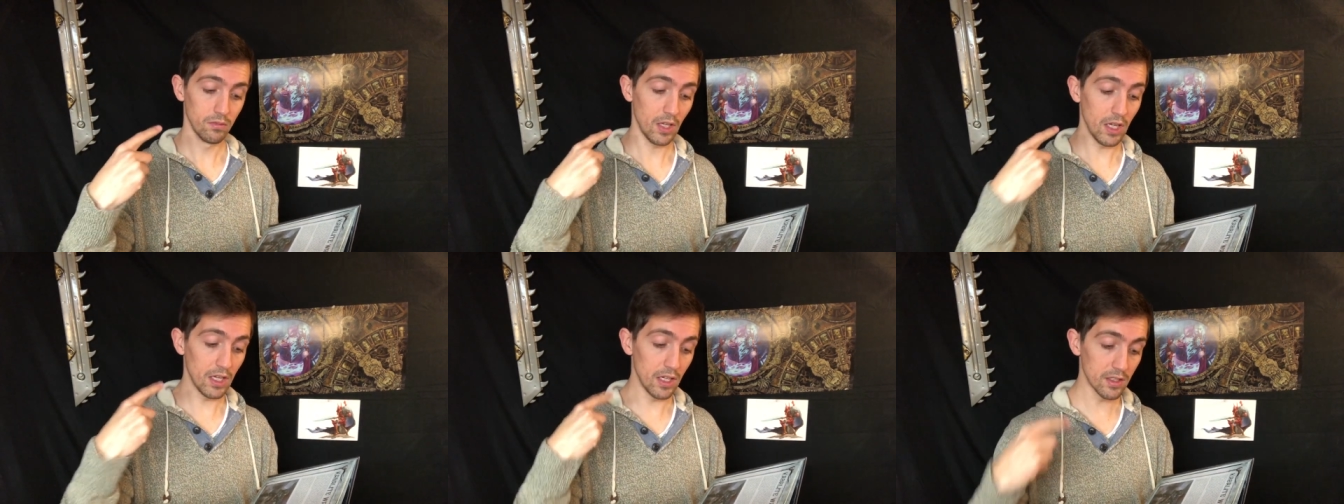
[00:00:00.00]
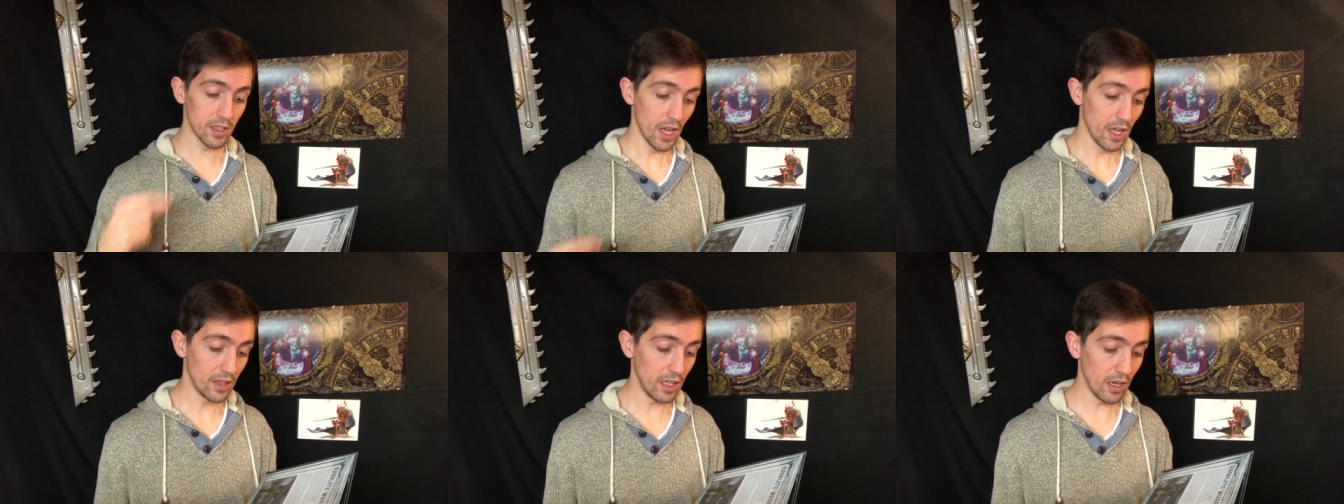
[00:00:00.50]
it is
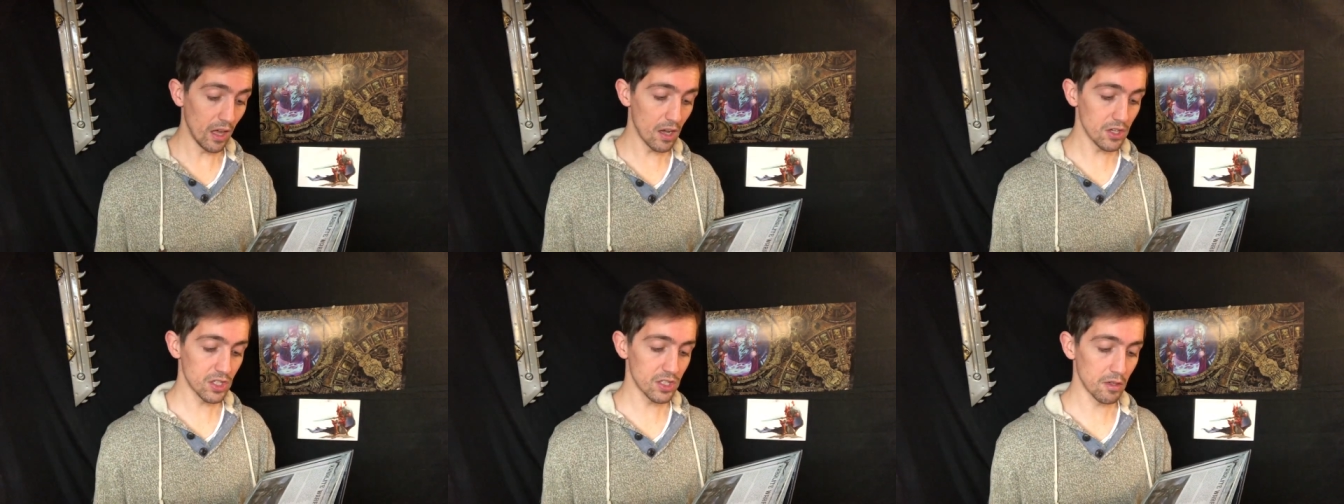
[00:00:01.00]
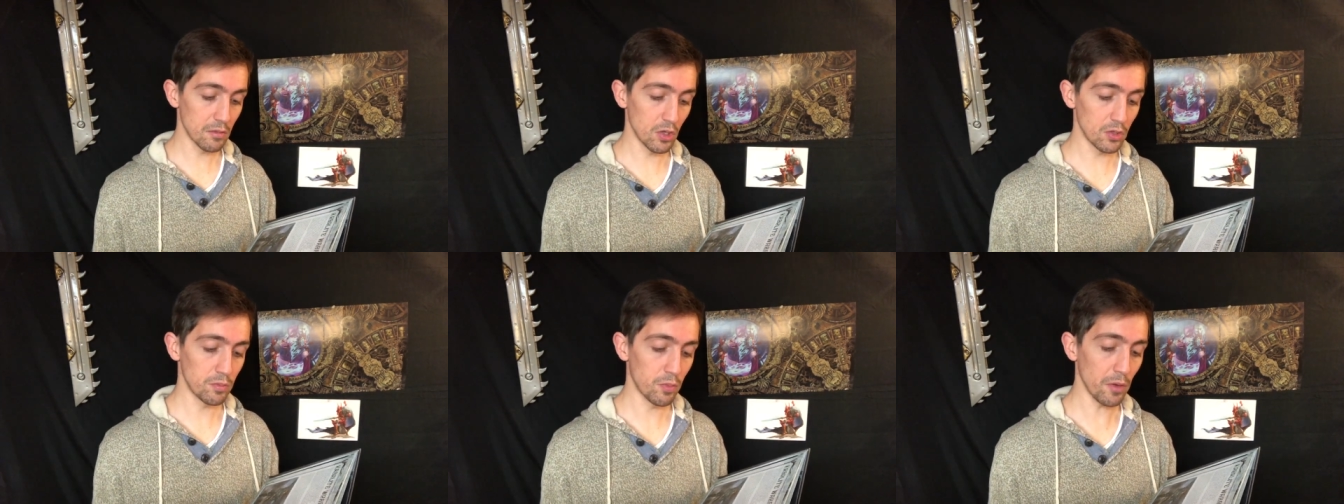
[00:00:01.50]
the largest and
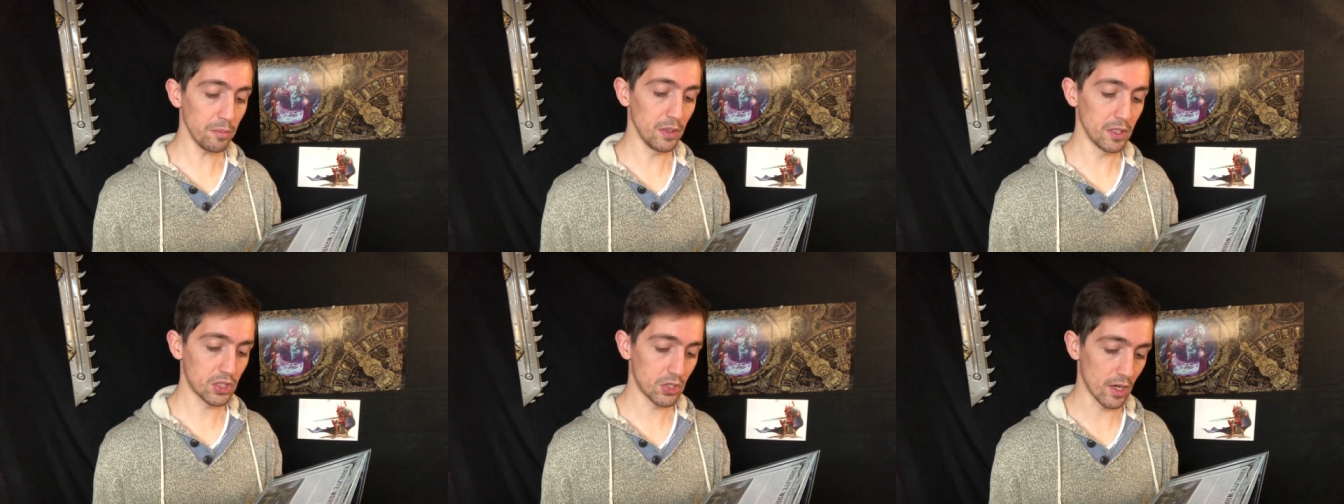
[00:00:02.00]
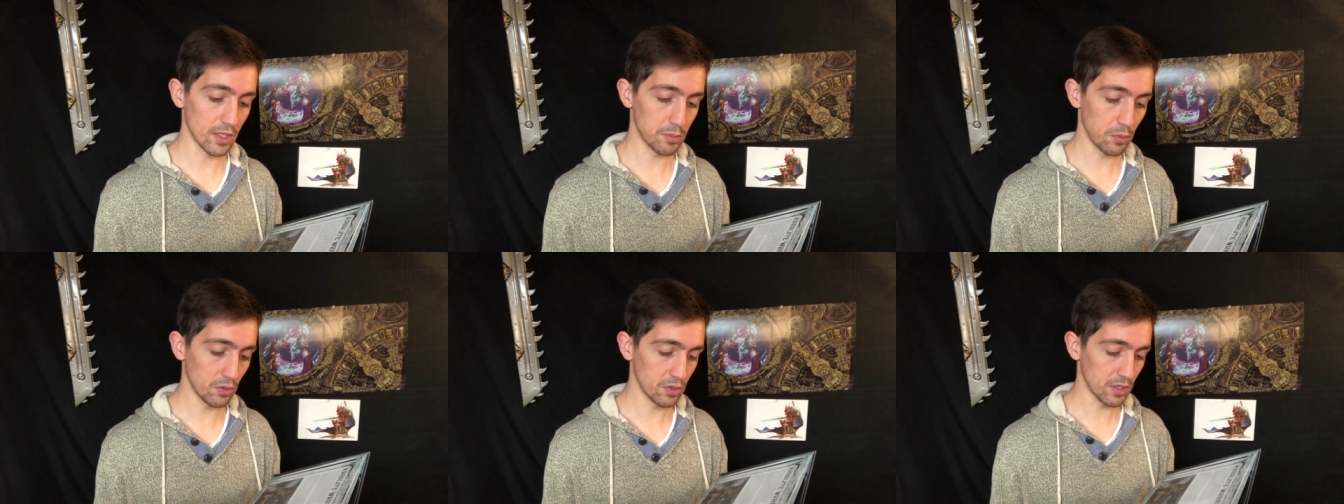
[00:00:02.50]
most populous
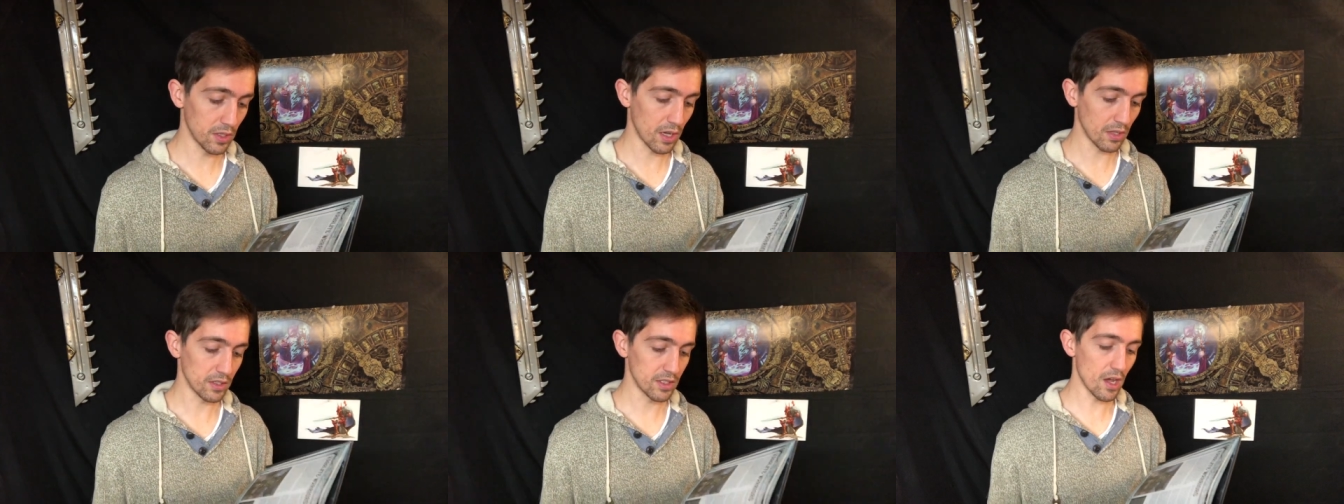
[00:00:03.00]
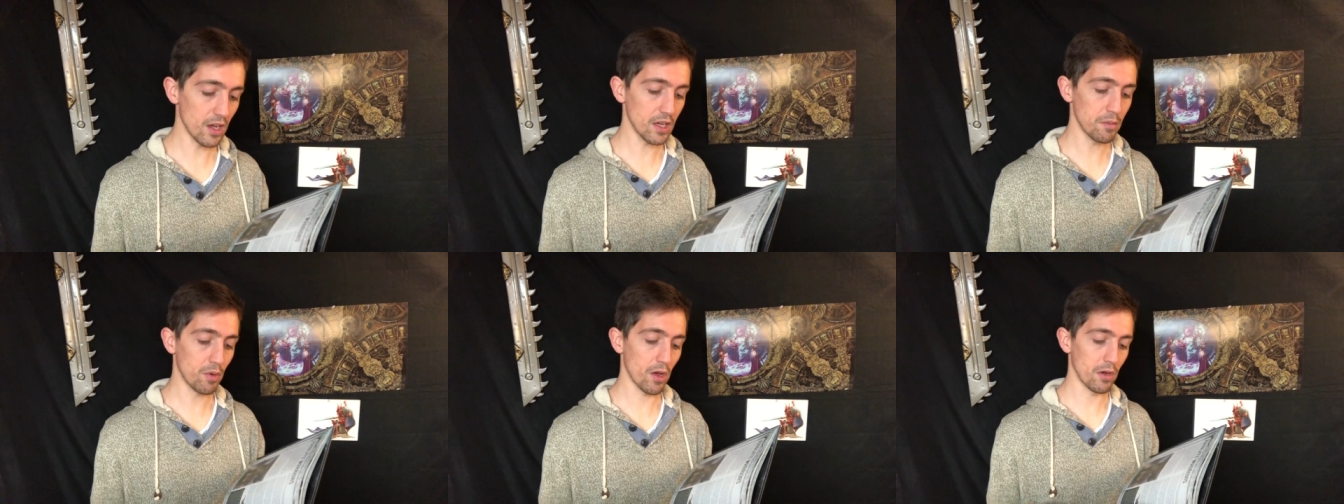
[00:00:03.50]
transports that are the
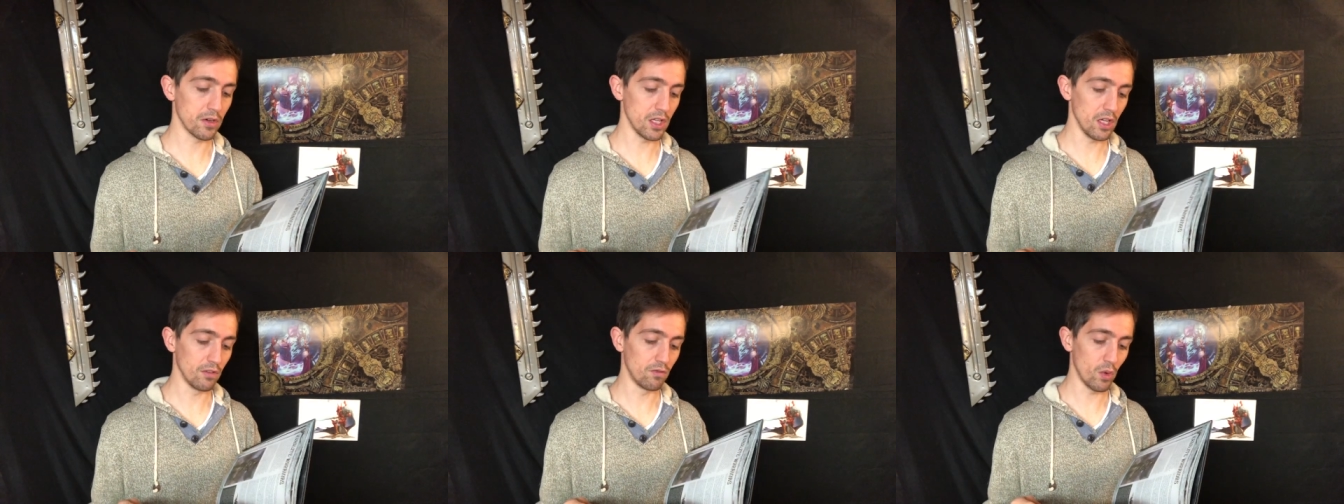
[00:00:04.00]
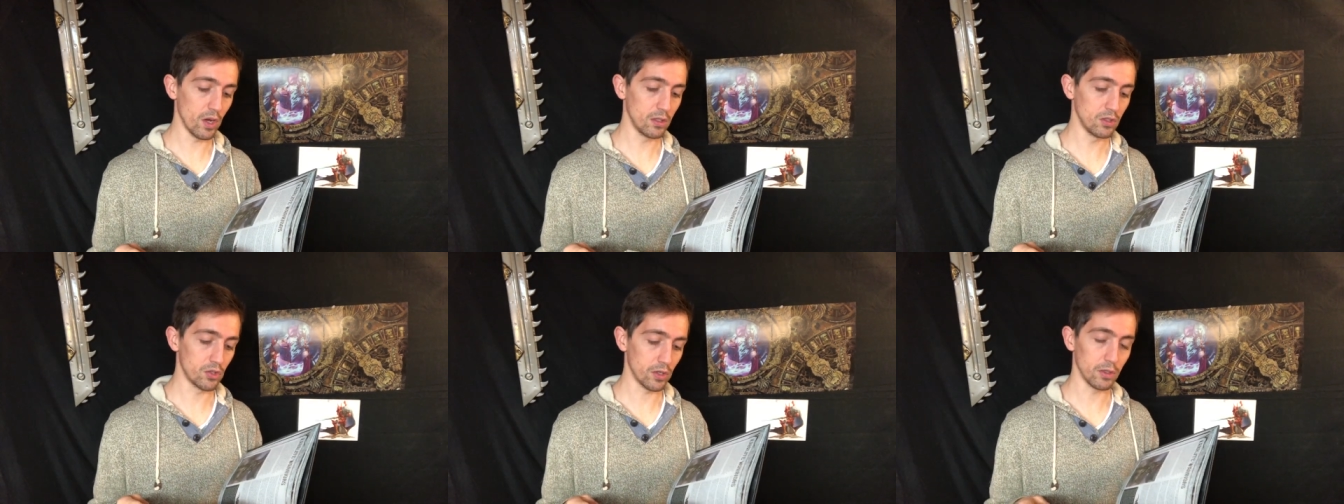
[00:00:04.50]
target priority of
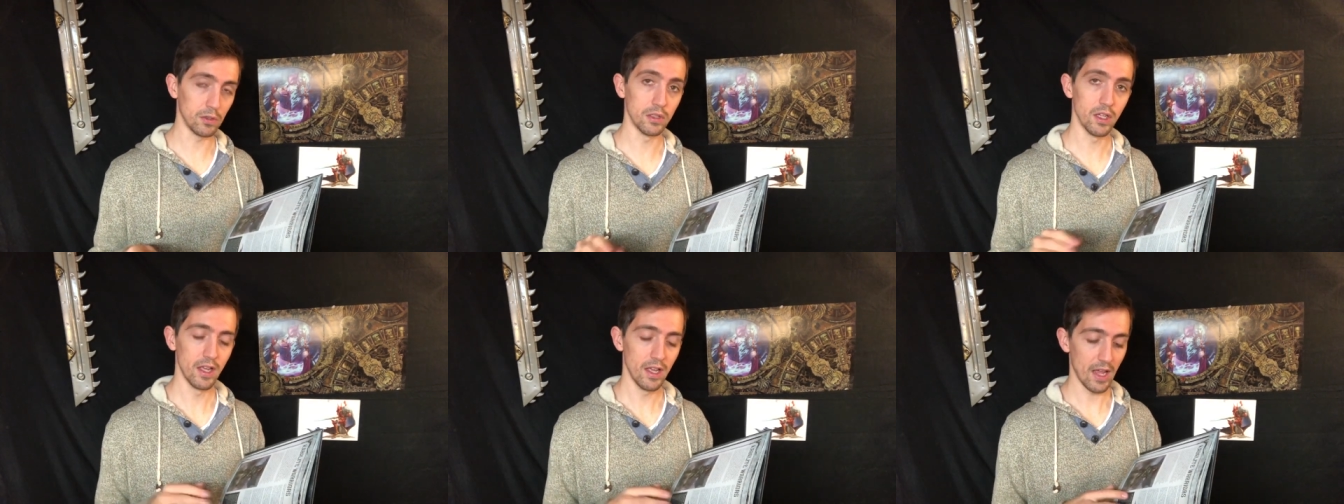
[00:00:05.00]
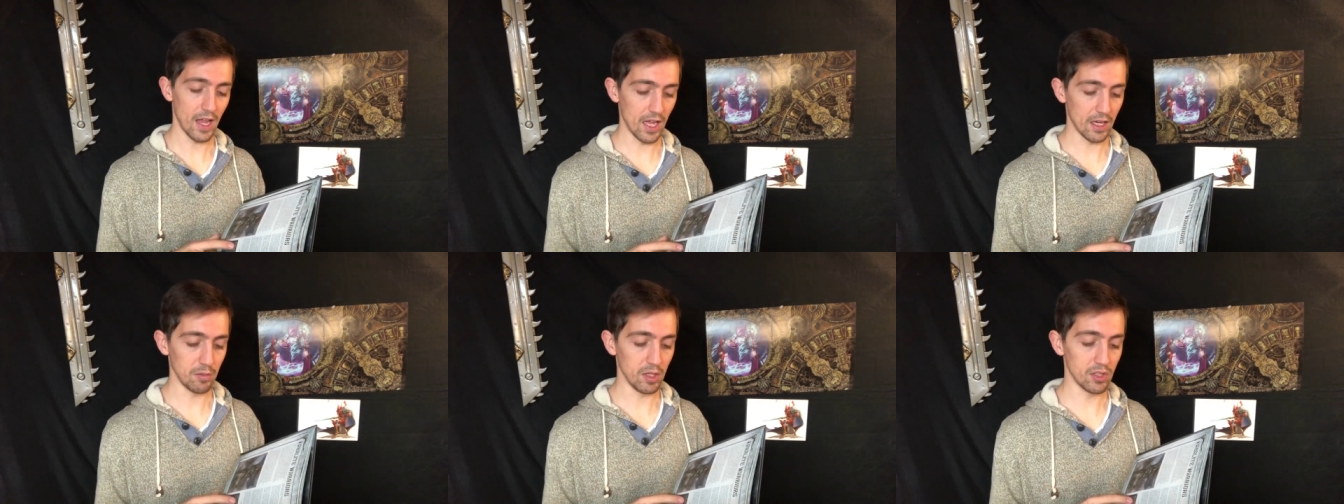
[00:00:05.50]
well-drilled
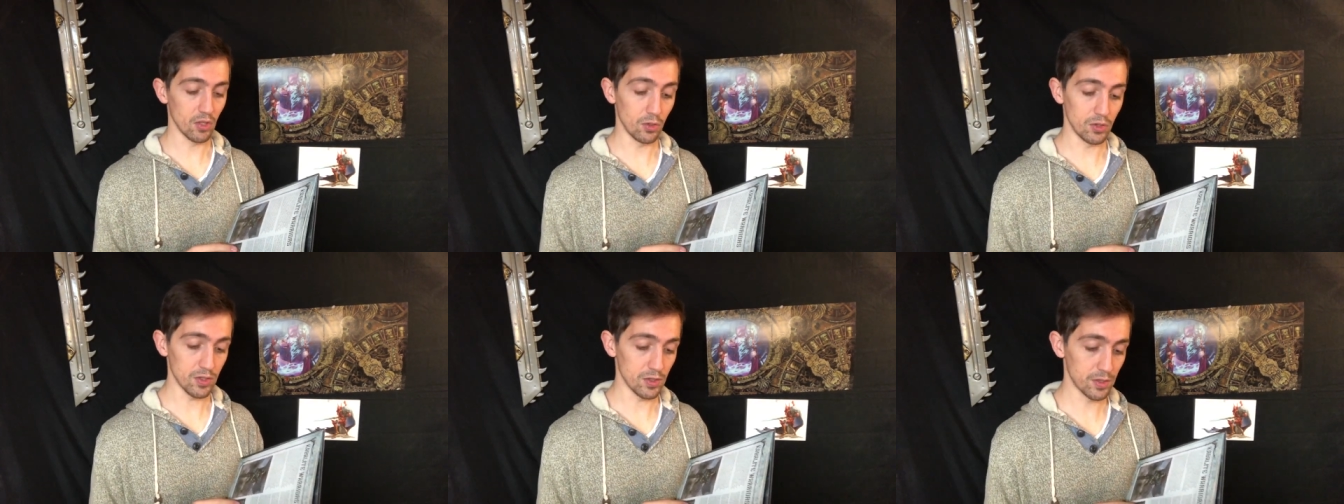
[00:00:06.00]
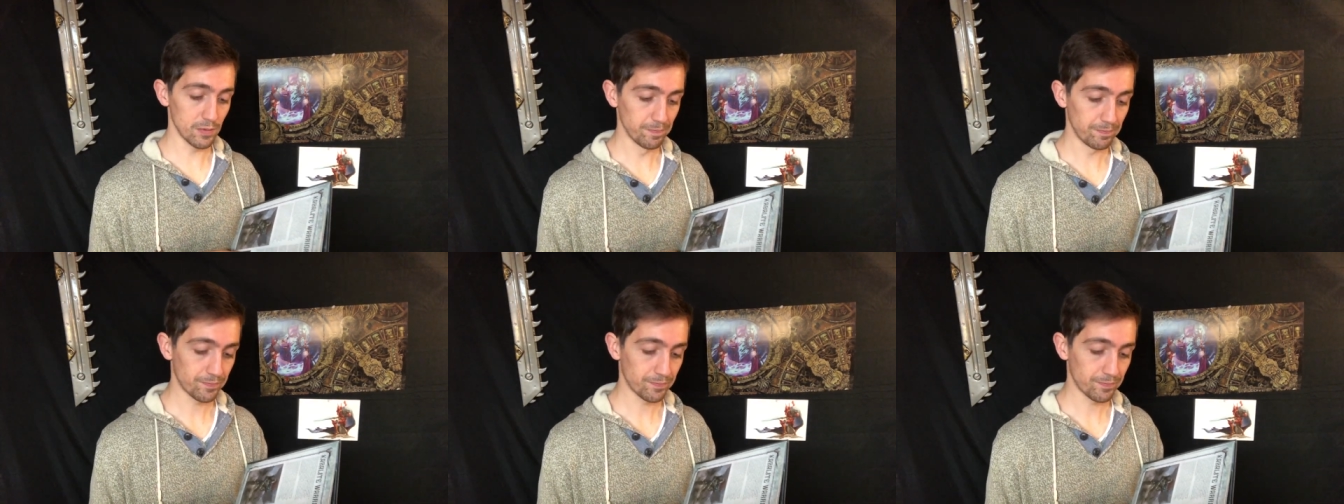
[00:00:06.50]
enemy soldiers.